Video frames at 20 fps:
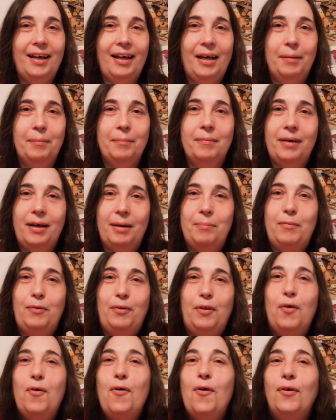I'm, I'm
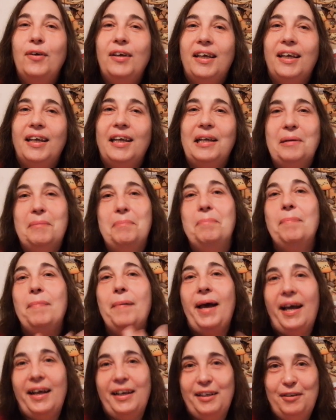longing
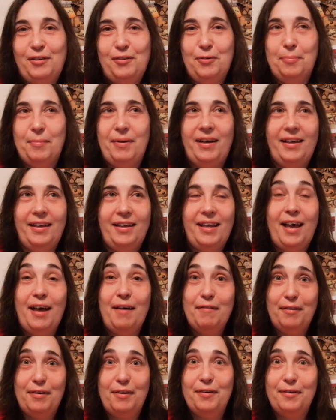back to my
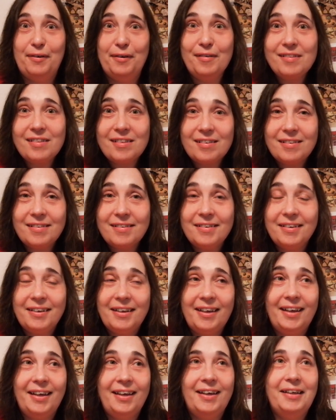heaven and earth.
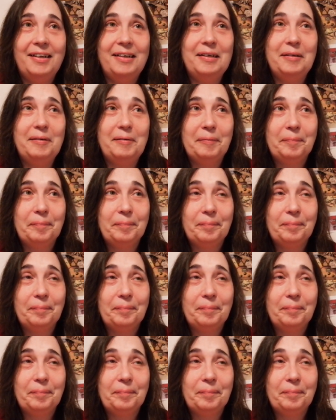And